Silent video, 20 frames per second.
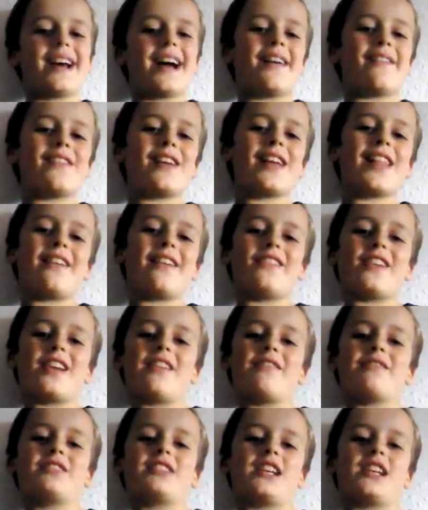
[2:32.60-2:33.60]
And by that
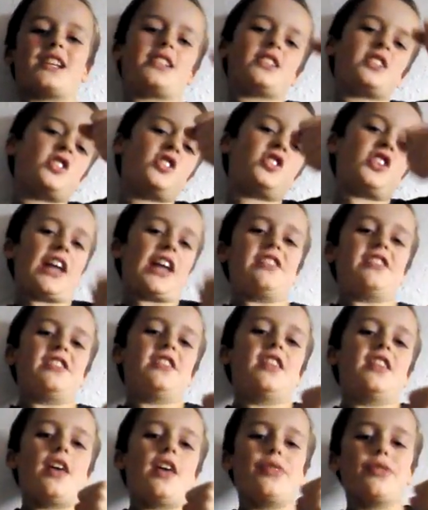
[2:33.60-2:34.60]
point, I get
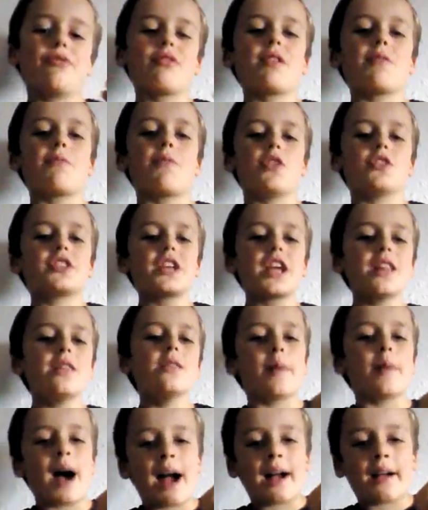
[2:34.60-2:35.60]
in there. Three points in
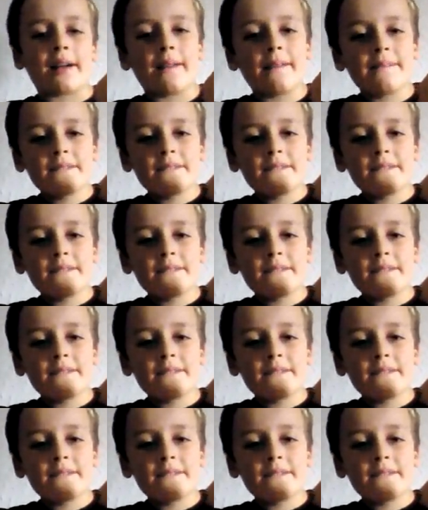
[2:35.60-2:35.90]
the bag.